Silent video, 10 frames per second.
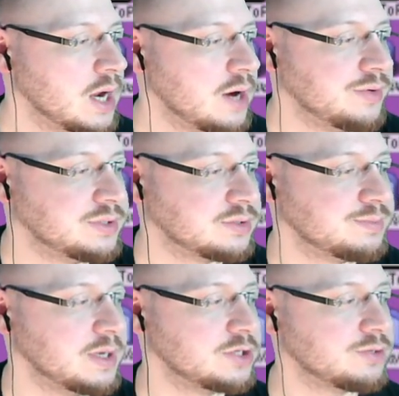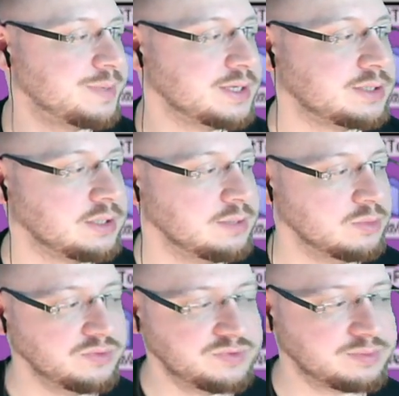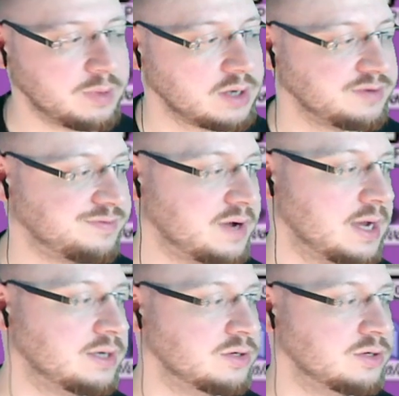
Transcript: Resource Manager basically moves modified